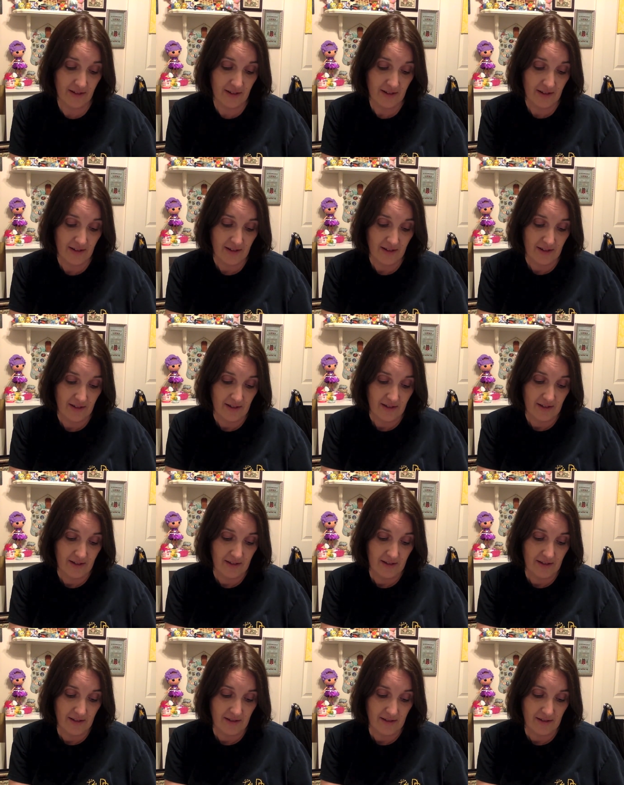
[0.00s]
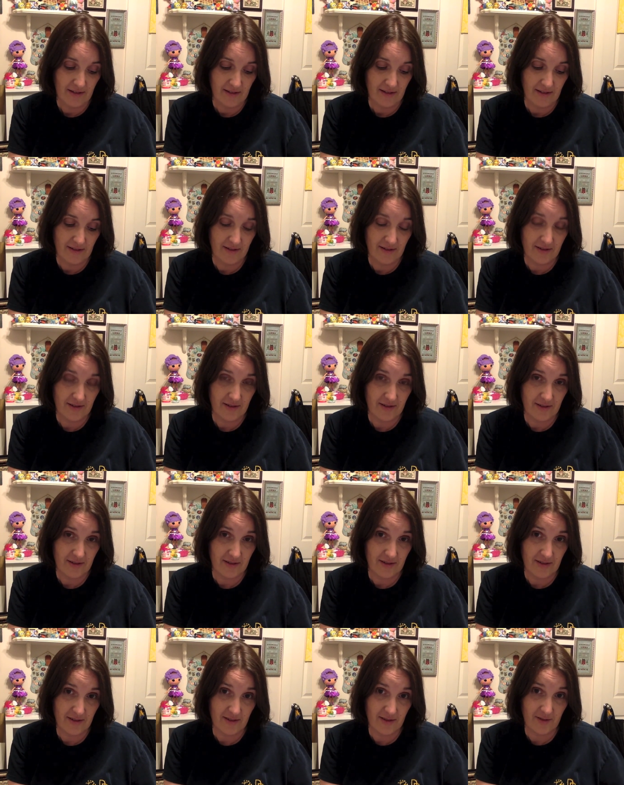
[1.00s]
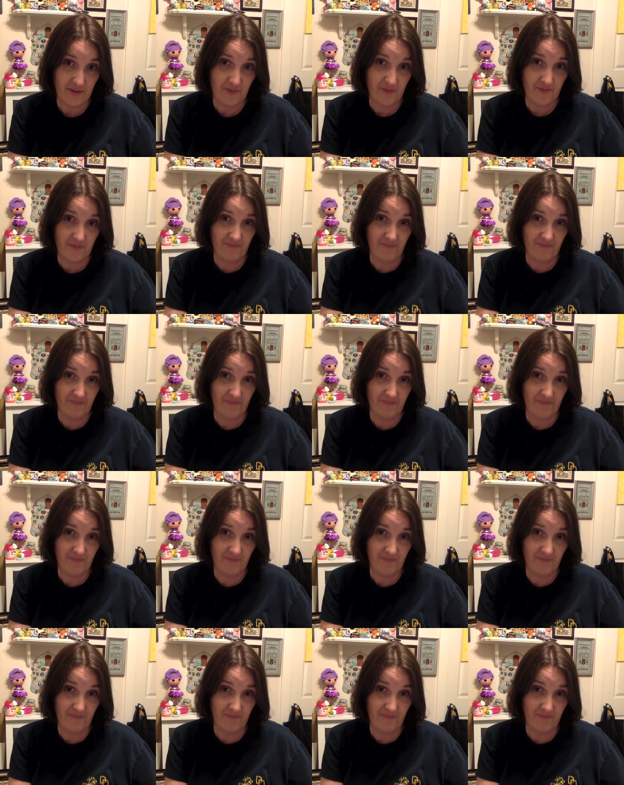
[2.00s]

[no speech]